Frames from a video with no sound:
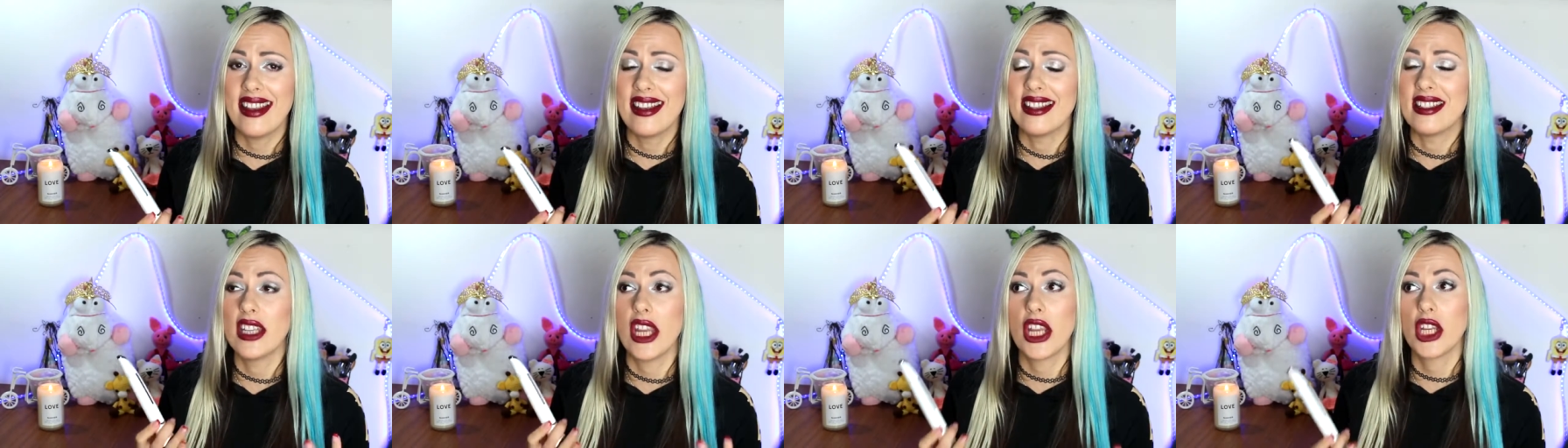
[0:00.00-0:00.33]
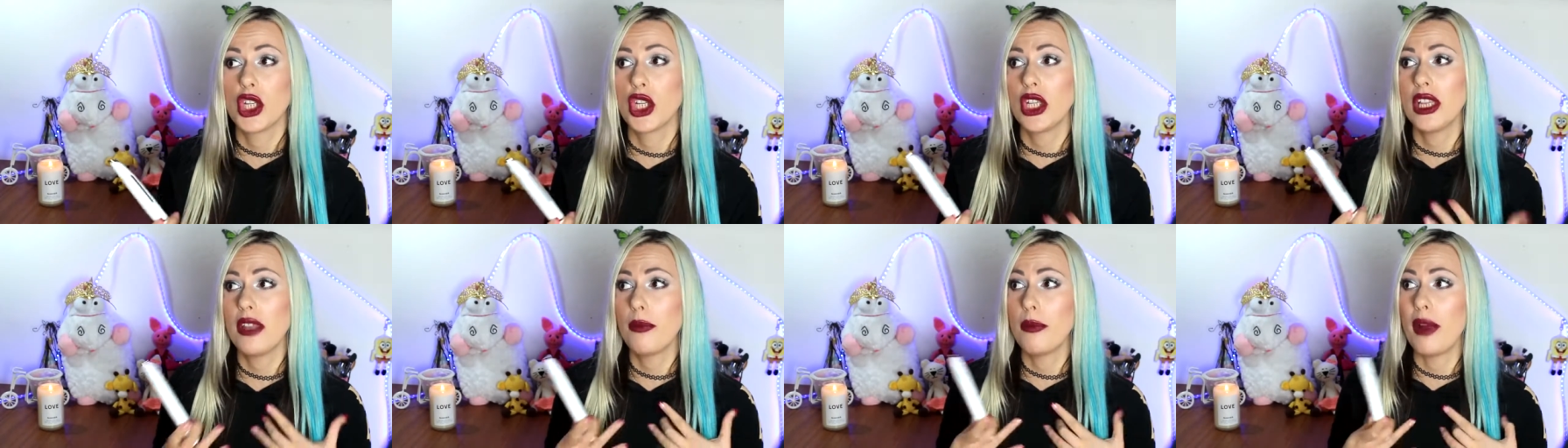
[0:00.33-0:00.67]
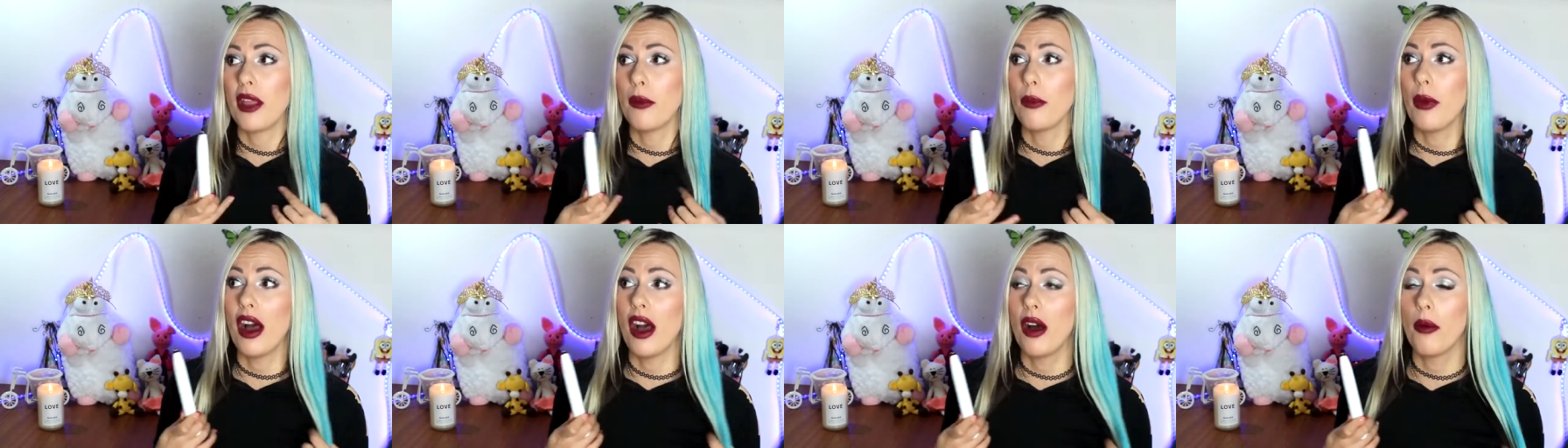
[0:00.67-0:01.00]
and actually
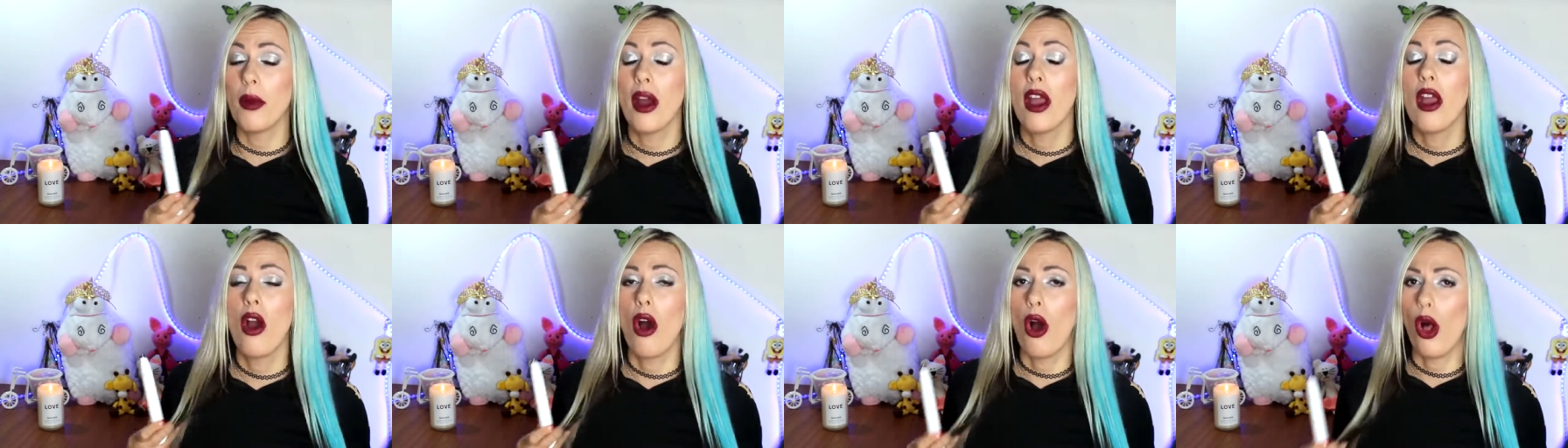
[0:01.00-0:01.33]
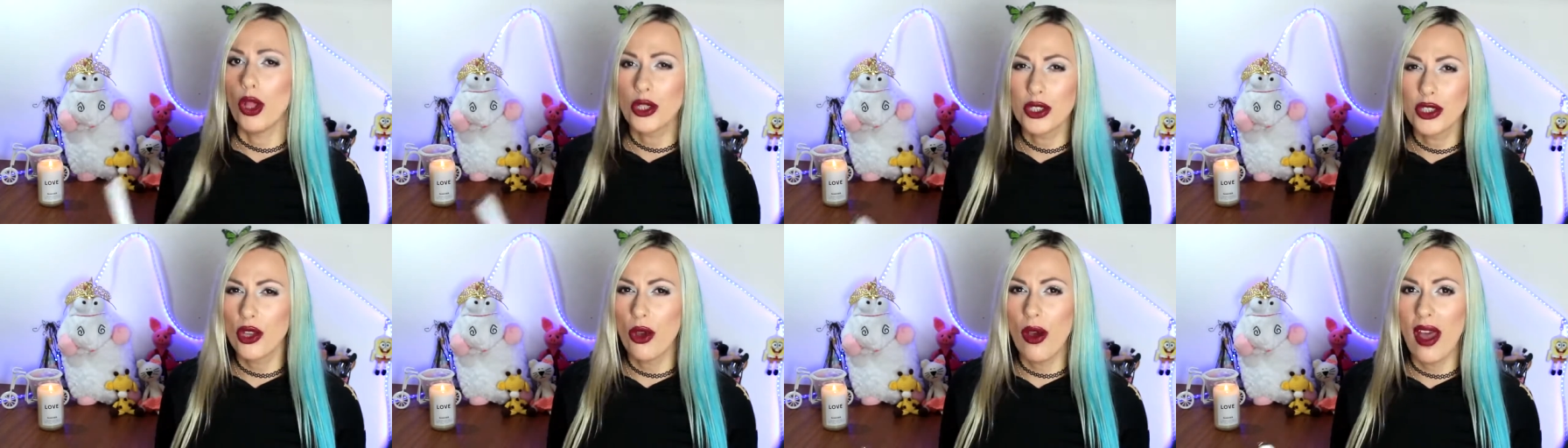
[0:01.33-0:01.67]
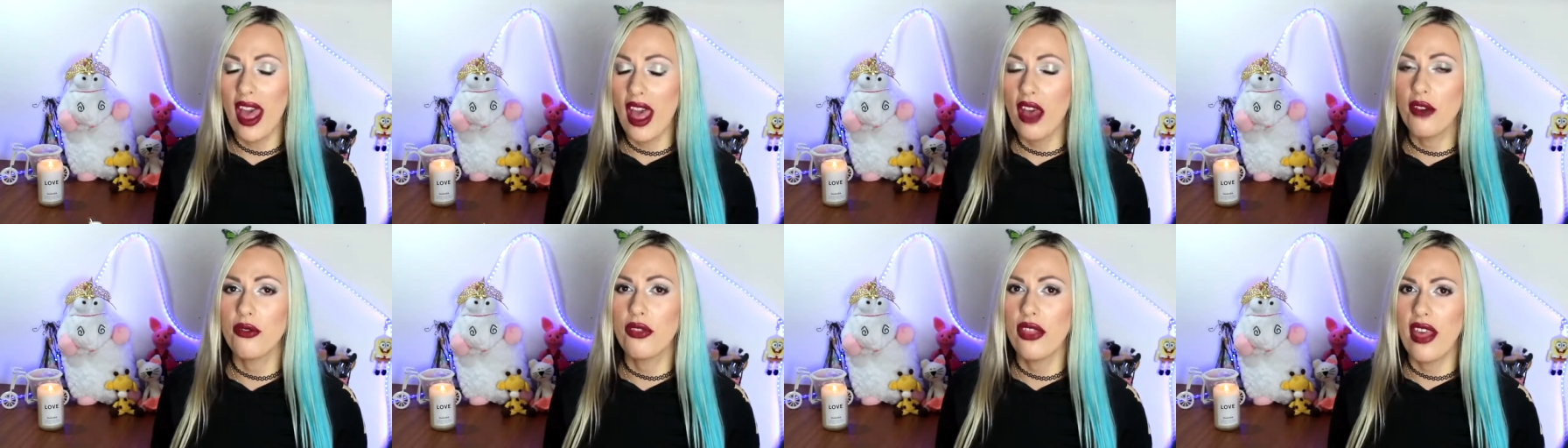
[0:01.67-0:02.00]
my mom also
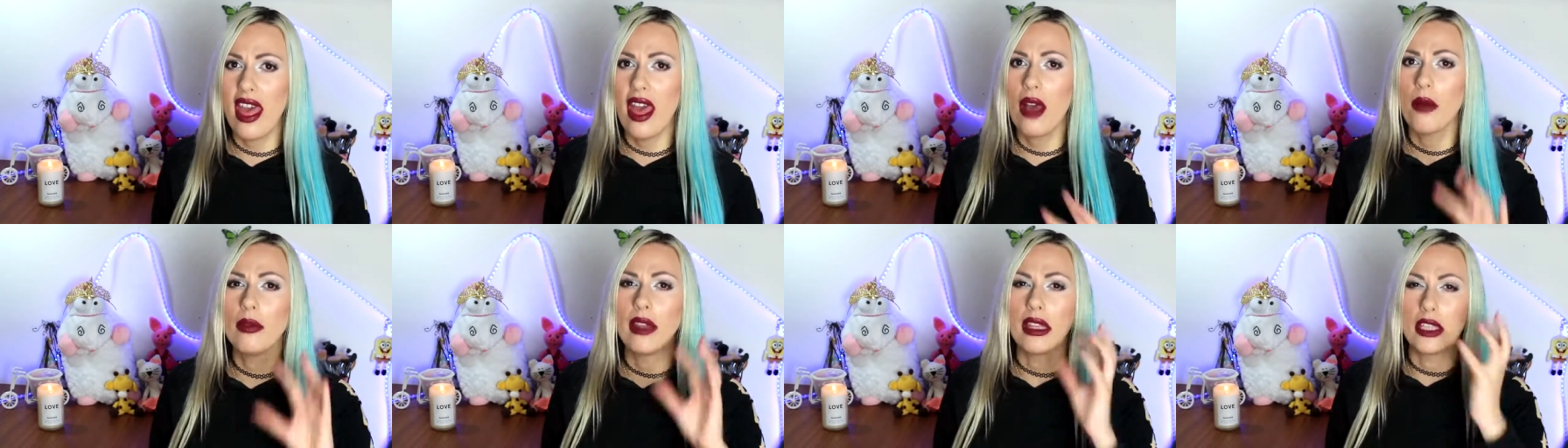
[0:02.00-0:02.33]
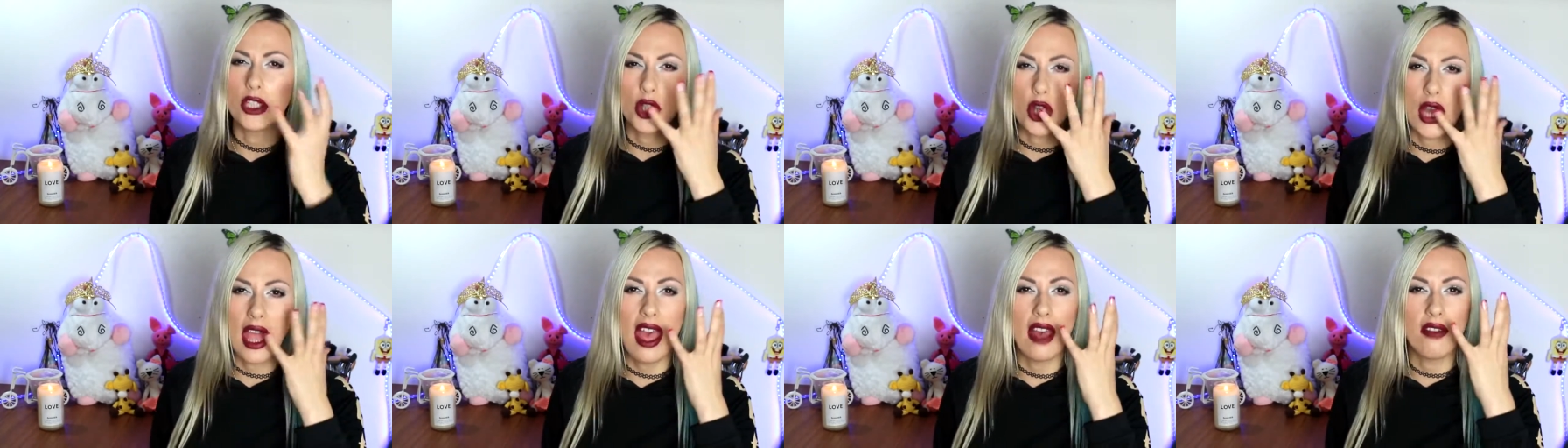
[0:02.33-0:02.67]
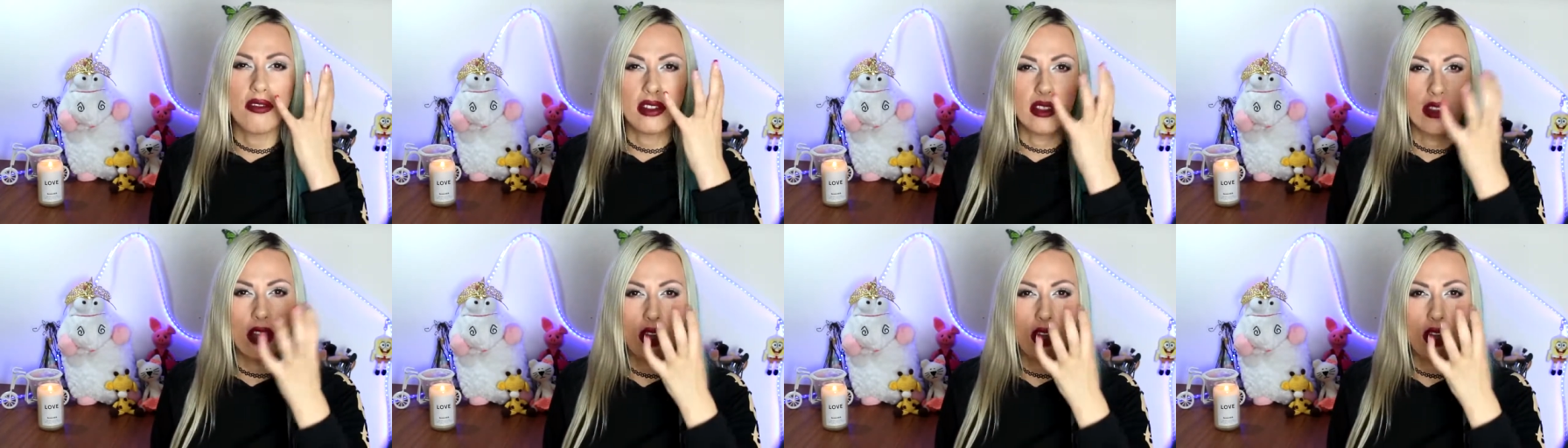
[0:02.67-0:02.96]
have them, like she have a